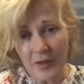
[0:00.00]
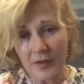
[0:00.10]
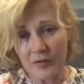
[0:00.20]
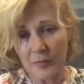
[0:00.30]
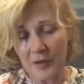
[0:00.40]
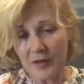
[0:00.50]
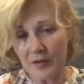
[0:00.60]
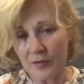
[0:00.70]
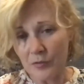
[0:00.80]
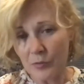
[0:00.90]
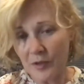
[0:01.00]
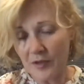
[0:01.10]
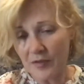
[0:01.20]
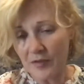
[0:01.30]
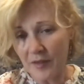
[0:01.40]
Spending 2
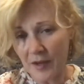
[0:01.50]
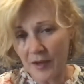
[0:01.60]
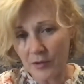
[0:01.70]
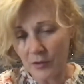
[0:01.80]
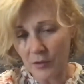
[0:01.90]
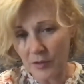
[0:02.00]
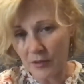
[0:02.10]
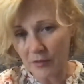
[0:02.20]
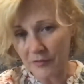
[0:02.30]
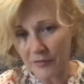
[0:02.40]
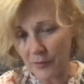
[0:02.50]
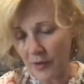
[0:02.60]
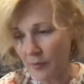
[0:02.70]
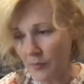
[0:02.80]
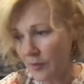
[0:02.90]
years there and learning off
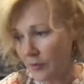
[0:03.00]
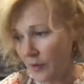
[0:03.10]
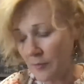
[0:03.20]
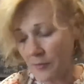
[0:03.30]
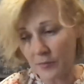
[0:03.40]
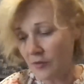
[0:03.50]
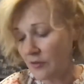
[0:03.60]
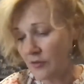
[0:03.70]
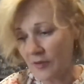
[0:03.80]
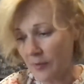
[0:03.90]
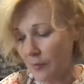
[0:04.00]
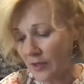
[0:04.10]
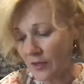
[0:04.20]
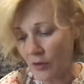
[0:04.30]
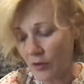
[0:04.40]
great musicians like
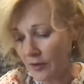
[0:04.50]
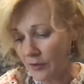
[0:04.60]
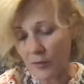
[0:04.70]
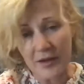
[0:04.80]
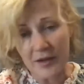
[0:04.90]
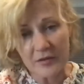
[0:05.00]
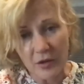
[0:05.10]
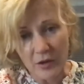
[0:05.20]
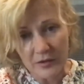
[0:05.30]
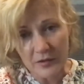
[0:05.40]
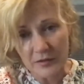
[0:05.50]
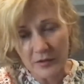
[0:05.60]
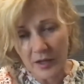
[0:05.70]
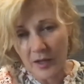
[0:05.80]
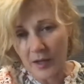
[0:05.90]
Mike Nock and Craig Scott, and
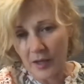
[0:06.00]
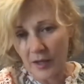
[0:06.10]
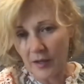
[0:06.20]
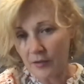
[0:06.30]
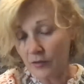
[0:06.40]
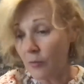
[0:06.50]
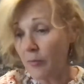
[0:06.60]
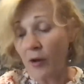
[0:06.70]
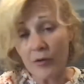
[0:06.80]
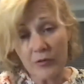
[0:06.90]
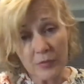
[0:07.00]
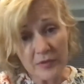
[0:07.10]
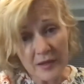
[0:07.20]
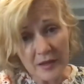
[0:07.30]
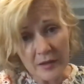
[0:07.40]
Don Barrows was
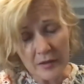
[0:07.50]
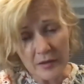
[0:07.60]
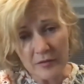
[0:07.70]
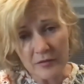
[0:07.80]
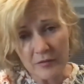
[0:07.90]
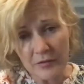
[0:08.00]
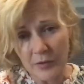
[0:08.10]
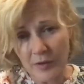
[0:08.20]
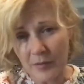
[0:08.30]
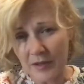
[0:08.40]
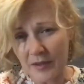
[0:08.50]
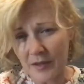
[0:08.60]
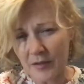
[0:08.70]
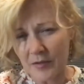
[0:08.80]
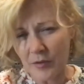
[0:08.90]
leading the conservatorium back
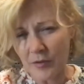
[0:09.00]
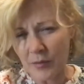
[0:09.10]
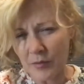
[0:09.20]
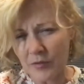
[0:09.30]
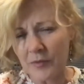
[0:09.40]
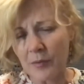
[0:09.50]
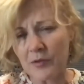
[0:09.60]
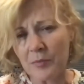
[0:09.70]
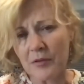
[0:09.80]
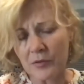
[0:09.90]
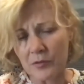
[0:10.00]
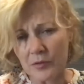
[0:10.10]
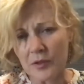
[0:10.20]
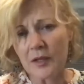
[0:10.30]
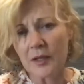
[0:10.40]
then. So that was pivotal,
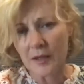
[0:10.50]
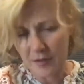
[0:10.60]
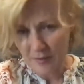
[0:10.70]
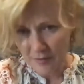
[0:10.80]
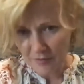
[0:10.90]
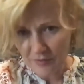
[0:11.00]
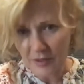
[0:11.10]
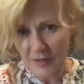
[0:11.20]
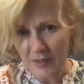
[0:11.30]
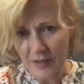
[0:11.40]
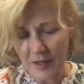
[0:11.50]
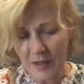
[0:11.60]
definitely.